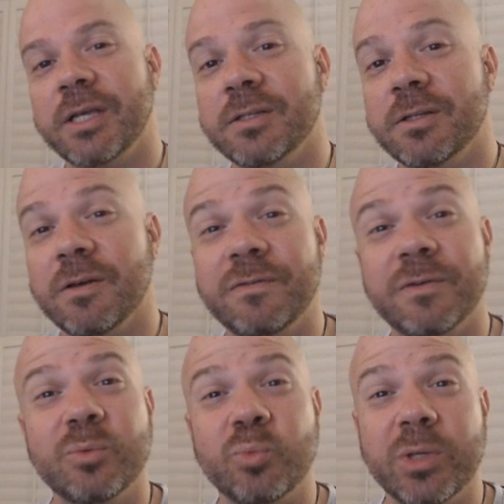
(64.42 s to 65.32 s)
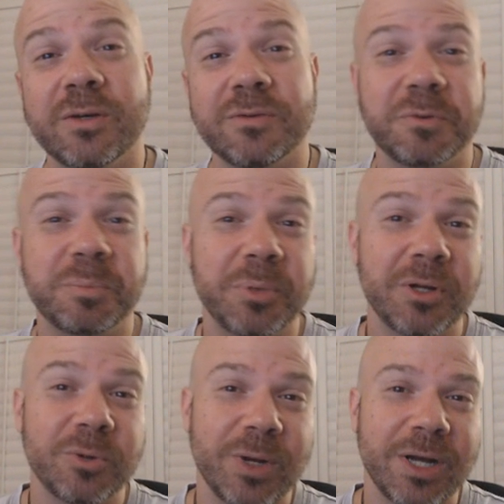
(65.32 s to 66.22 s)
a fun week of football to watch.